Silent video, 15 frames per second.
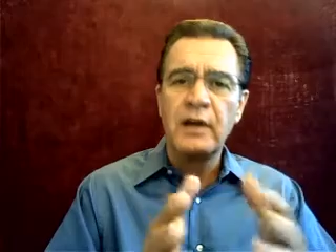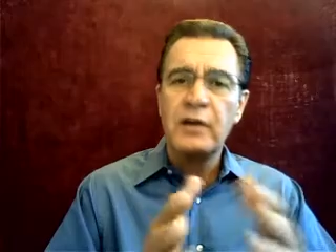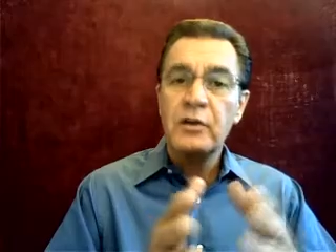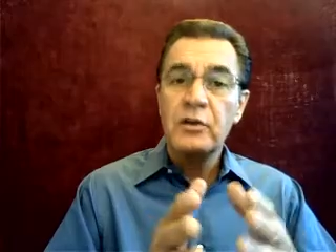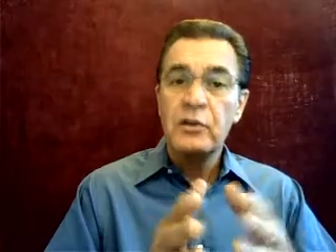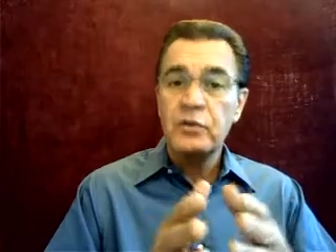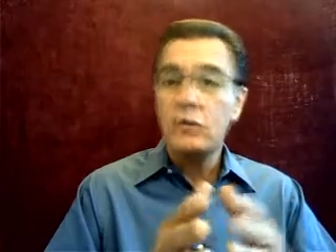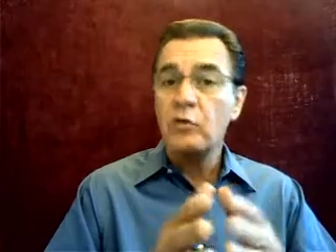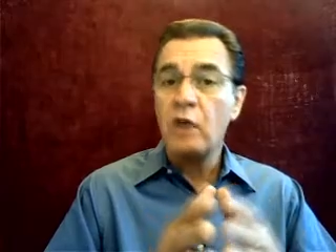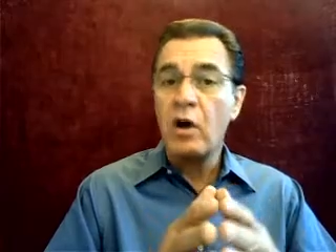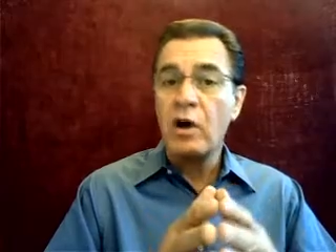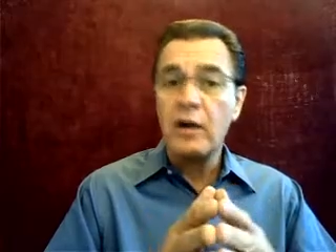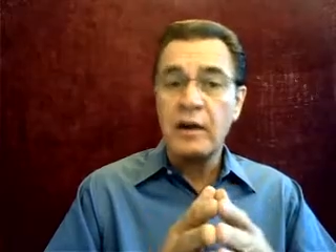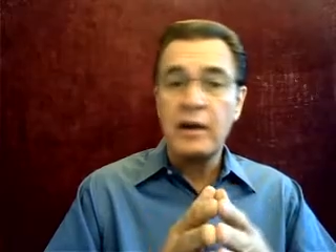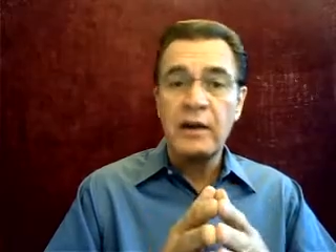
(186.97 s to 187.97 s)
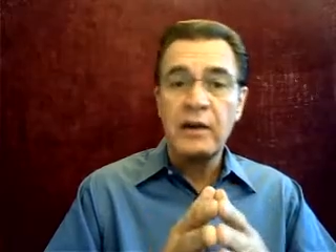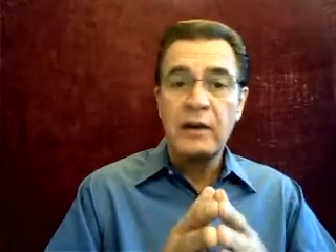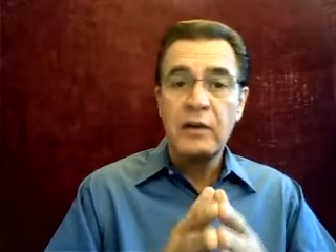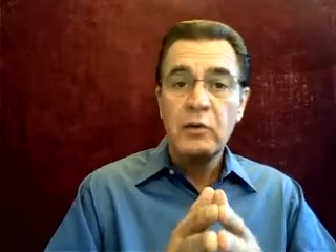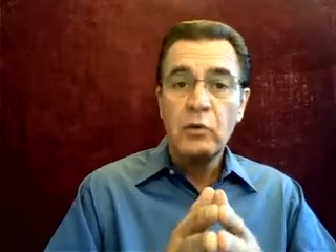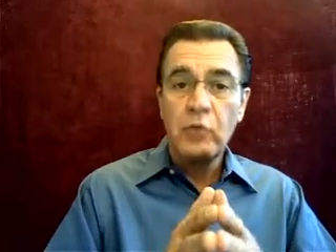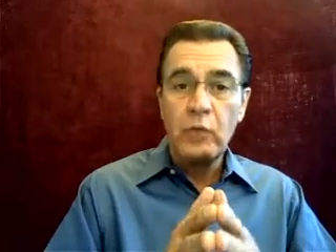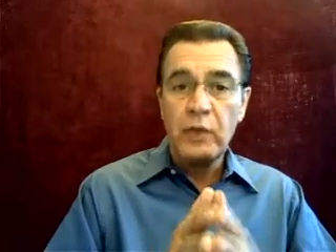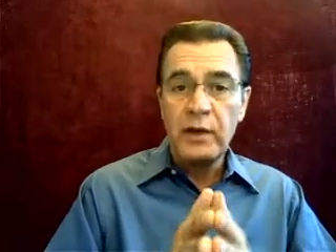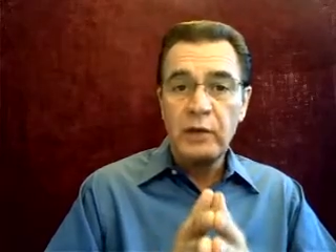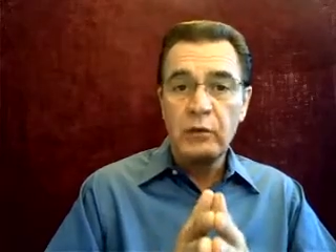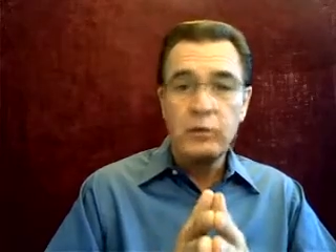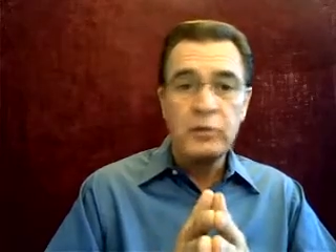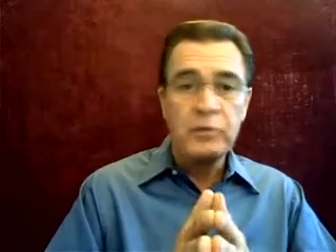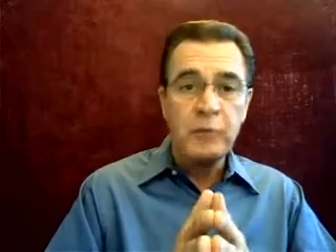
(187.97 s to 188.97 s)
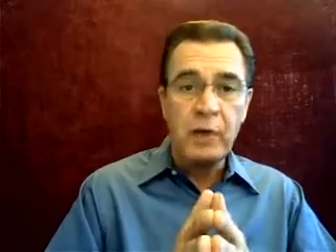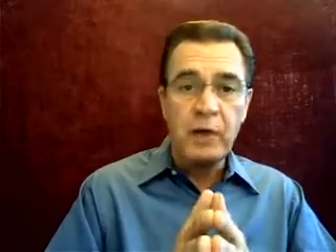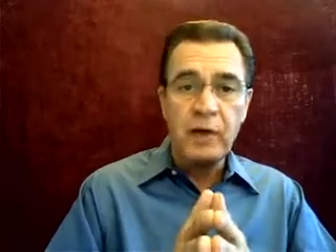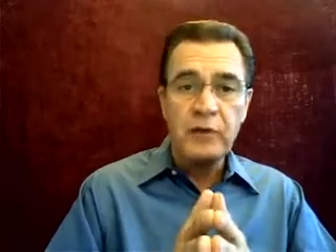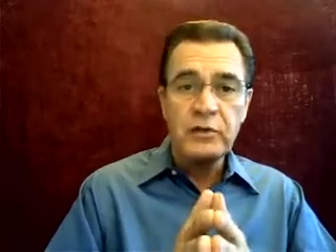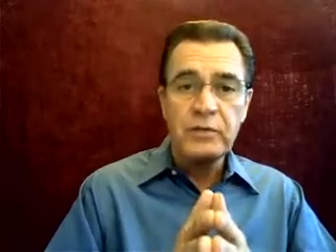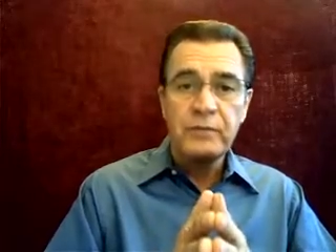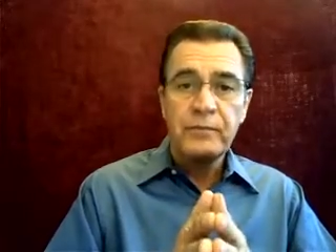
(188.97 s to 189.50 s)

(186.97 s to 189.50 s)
strong and a weak response,